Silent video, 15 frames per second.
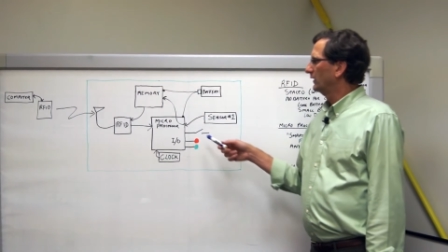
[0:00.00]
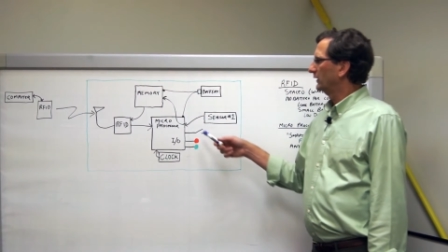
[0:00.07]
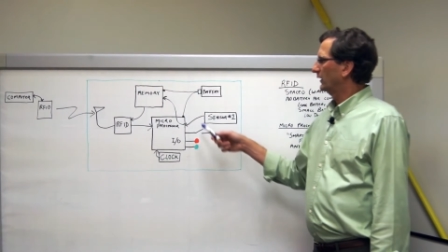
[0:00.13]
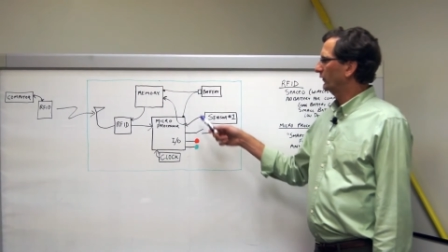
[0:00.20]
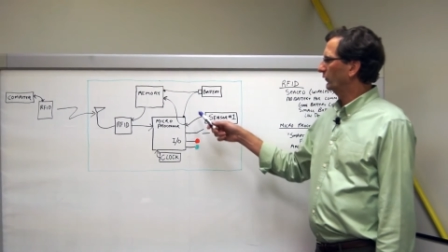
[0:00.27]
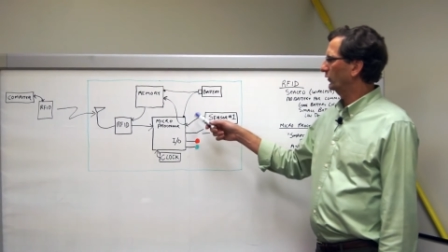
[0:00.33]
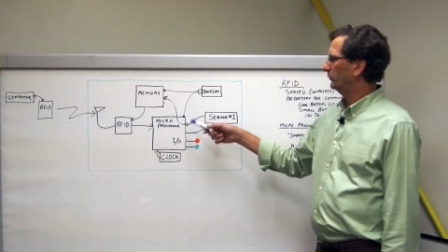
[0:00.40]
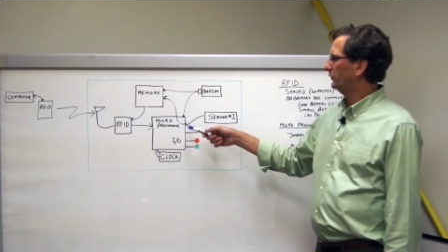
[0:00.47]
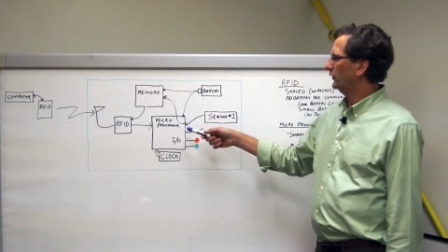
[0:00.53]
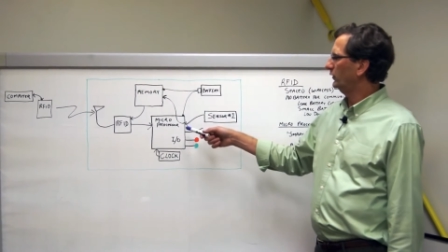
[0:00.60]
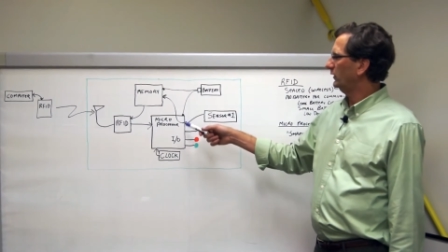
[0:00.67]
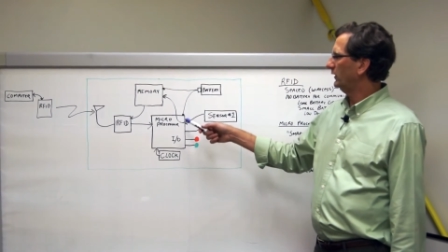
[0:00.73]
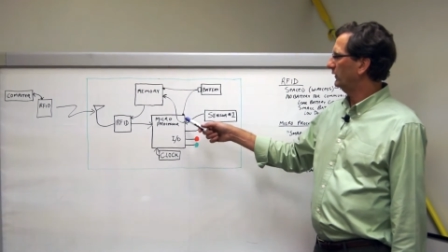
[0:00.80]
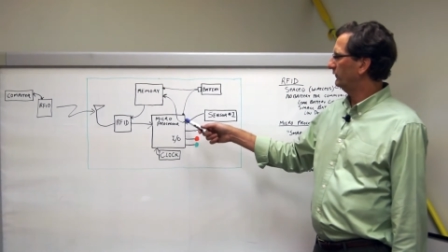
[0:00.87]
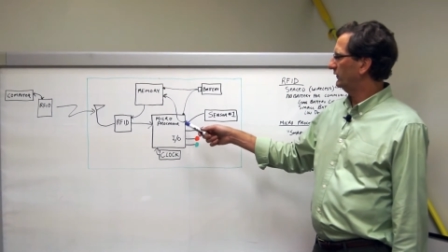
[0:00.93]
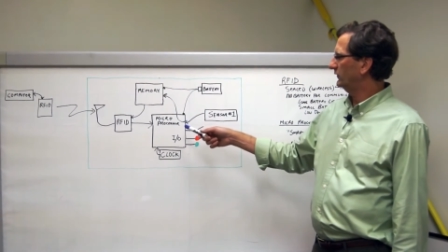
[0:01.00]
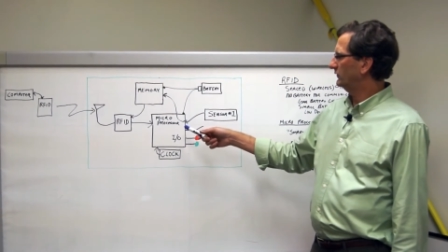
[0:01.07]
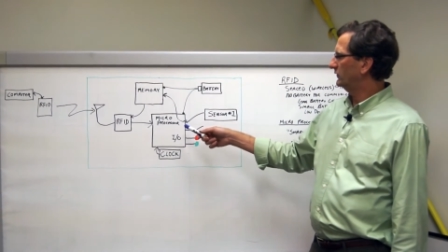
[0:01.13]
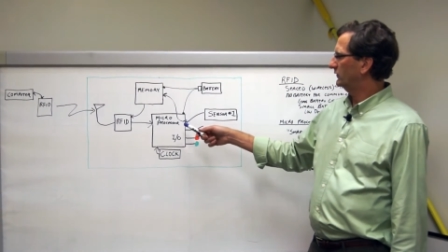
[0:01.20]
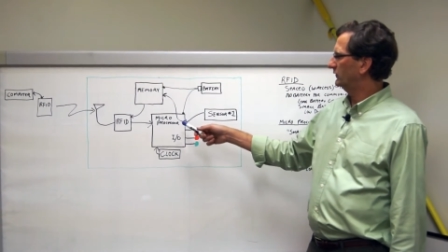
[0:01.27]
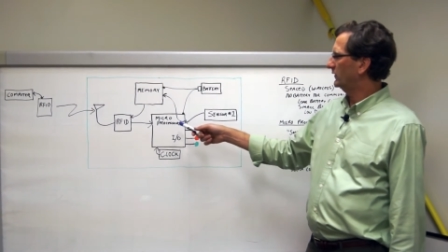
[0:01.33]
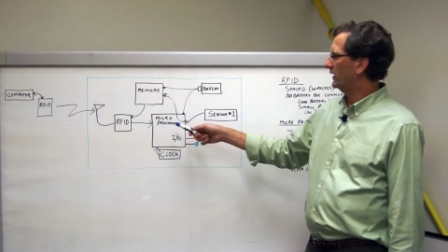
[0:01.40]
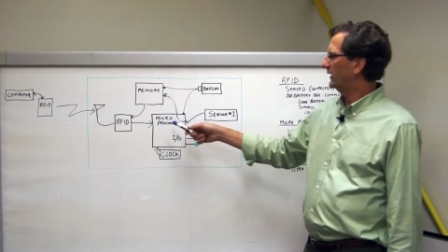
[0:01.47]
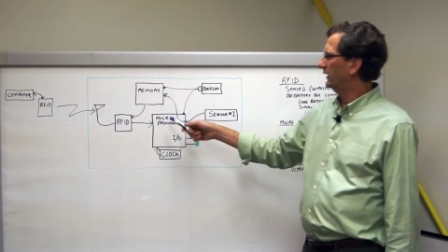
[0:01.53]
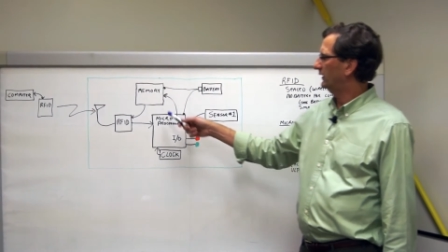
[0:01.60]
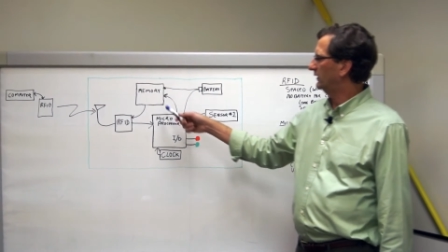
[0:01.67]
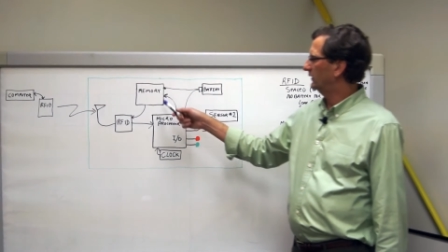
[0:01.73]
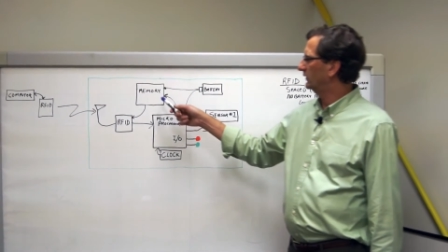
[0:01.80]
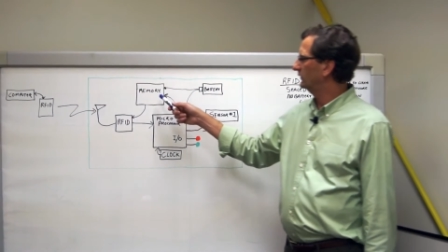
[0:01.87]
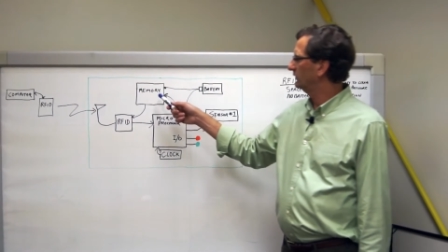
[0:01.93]
Now the real beauty of this design
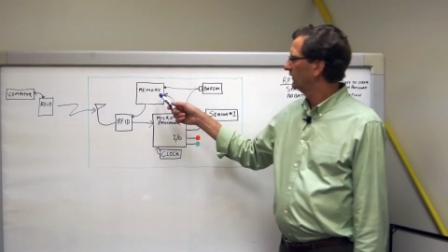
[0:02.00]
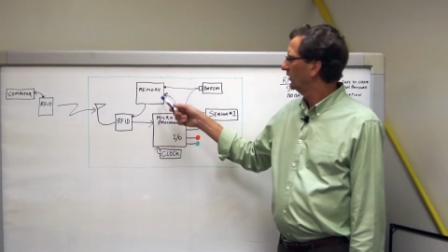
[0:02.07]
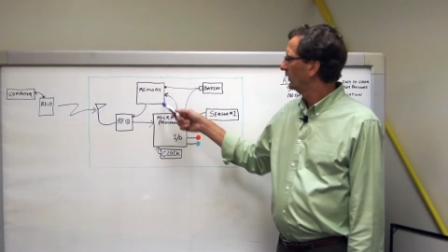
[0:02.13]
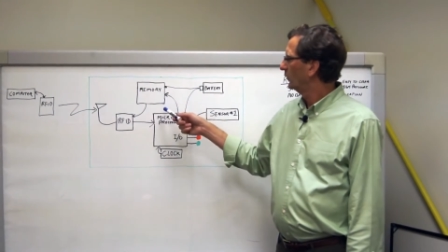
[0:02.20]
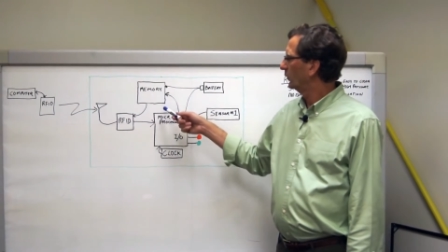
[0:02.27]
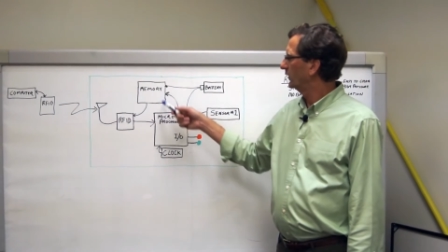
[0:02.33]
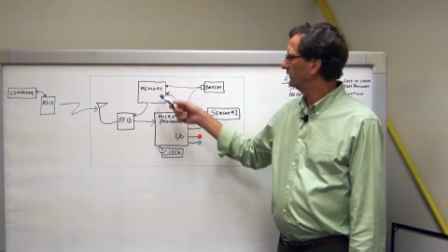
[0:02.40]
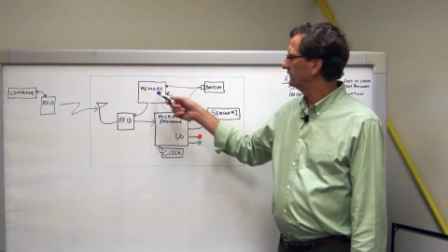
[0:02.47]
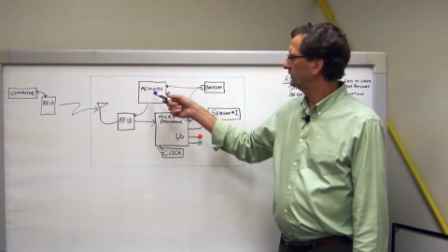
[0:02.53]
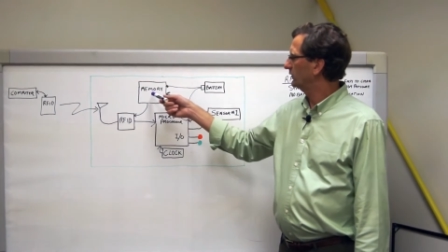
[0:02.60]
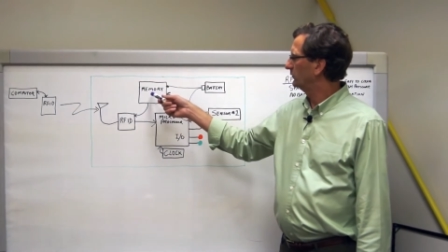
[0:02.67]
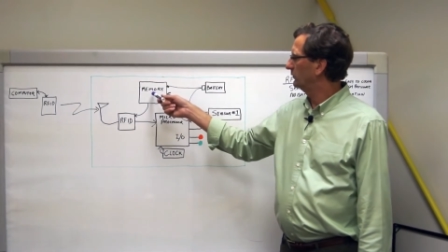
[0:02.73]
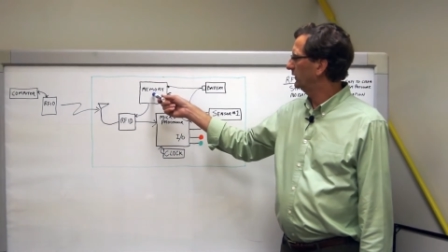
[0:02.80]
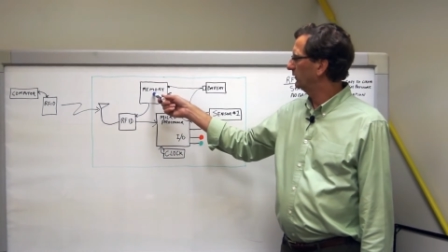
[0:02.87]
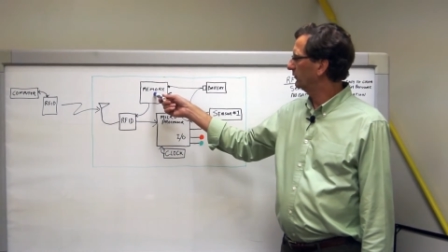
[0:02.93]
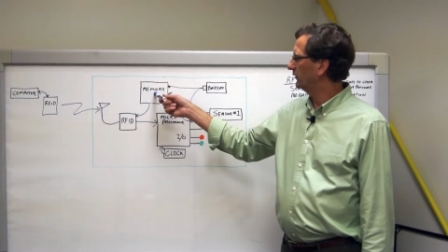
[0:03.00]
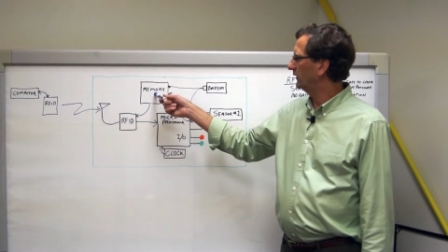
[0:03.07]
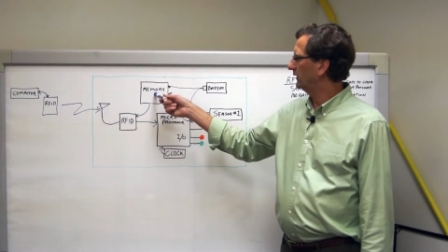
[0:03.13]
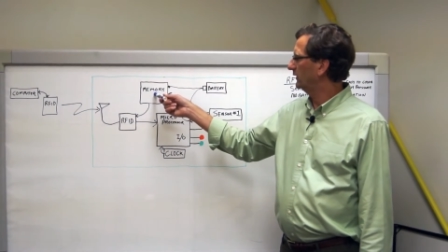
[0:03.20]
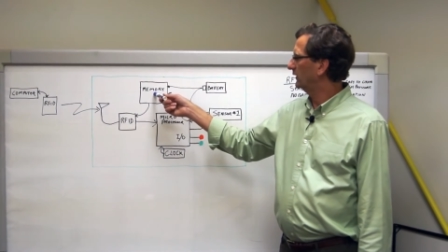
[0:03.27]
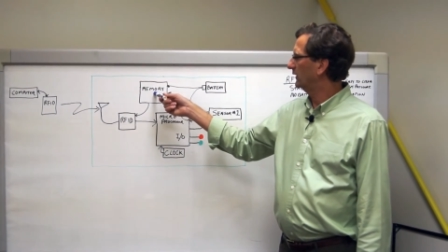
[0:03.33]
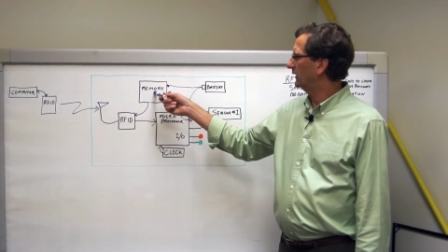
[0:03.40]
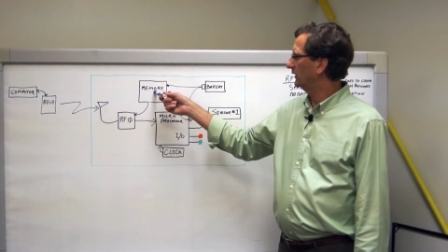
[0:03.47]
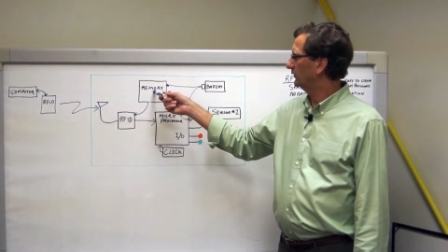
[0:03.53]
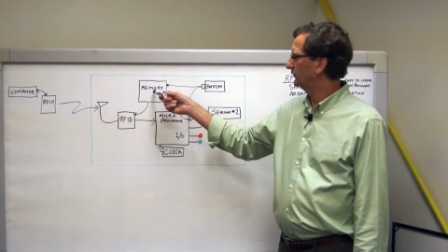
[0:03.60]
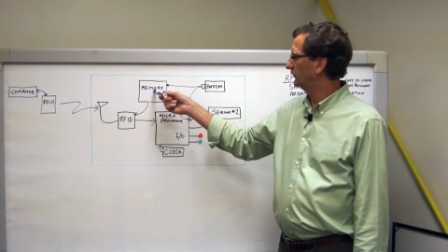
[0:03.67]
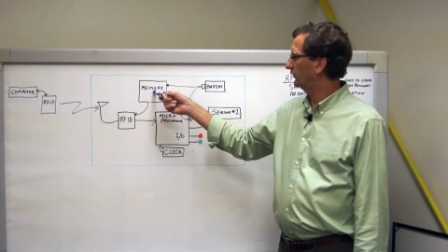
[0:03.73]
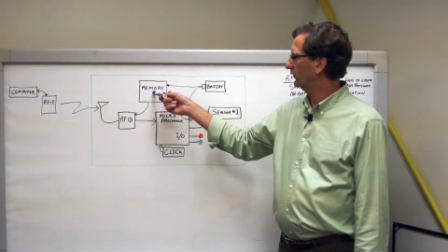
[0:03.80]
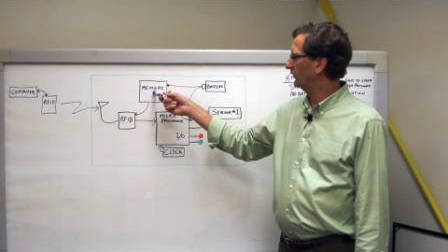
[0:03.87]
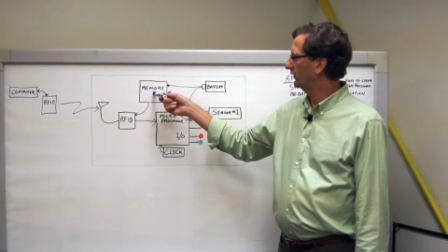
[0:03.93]
is once the memory is
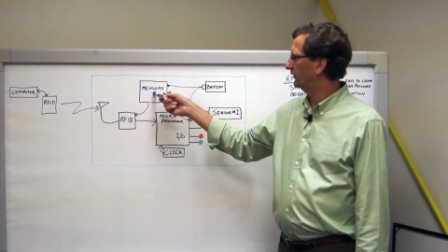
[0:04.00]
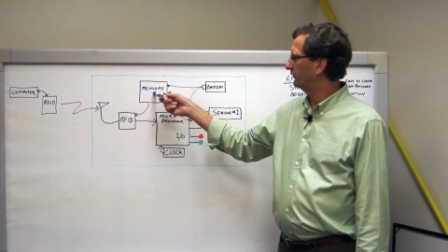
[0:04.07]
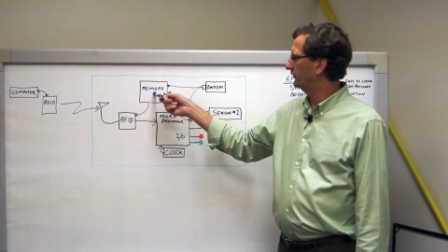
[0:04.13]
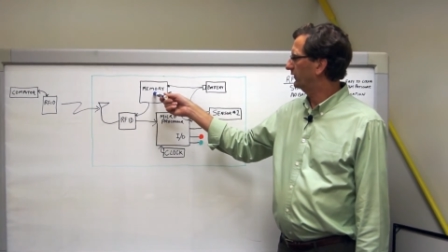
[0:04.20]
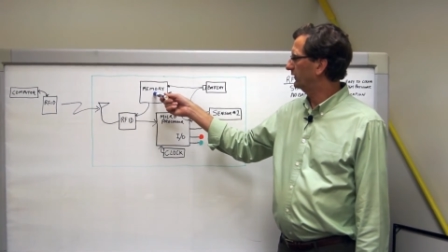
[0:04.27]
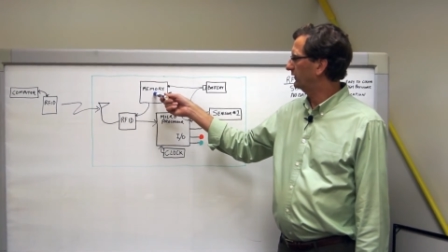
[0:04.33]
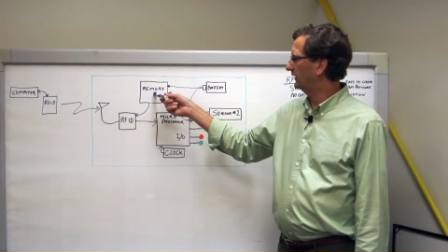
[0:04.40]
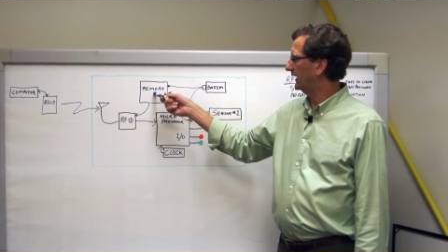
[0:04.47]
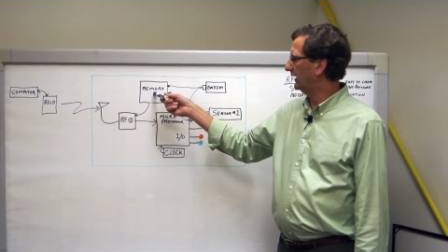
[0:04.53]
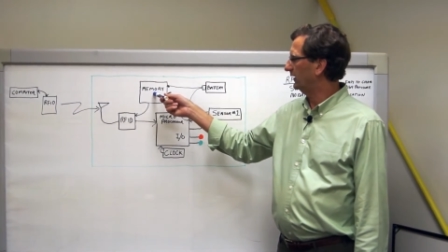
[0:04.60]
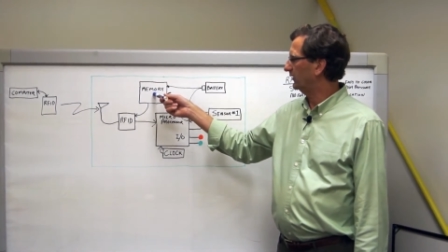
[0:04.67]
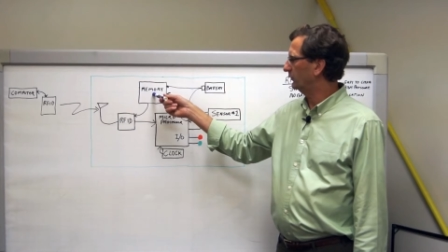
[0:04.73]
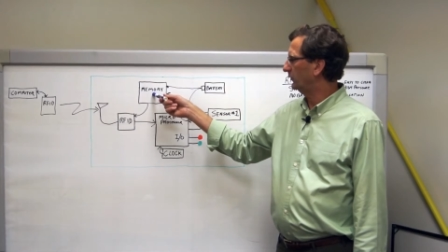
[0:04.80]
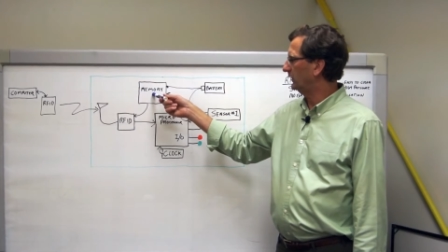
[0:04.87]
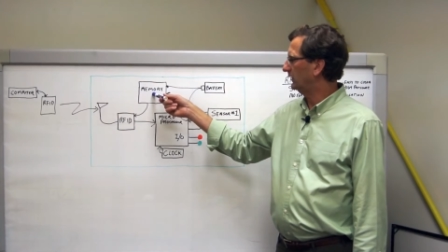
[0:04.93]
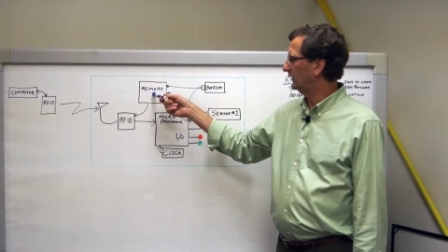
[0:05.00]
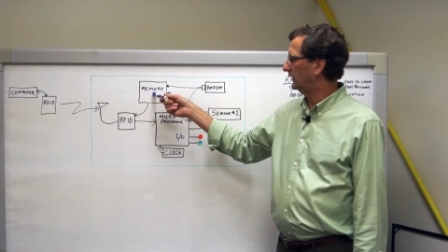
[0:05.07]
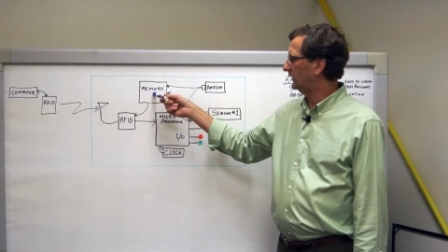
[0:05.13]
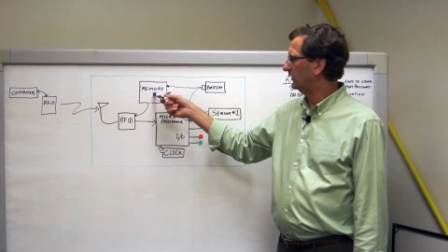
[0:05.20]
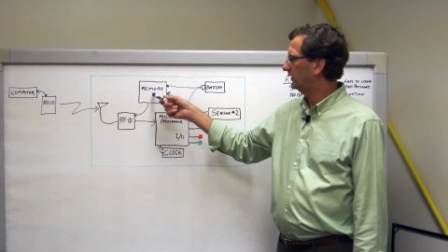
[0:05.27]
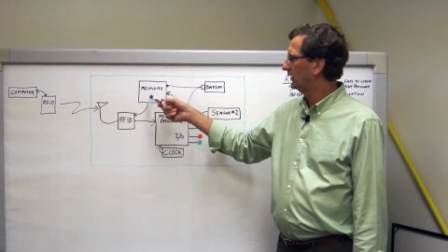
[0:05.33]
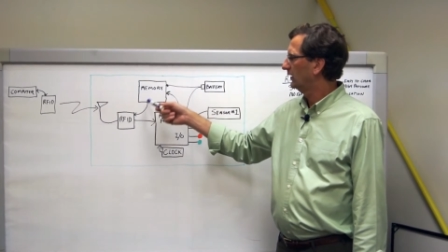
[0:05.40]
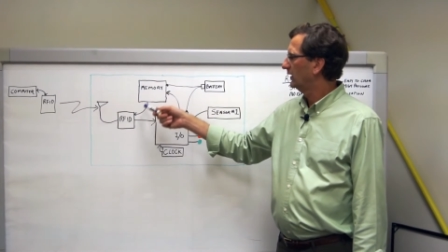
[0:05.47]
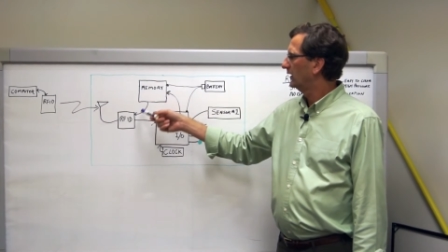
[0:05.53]
full of the data we need,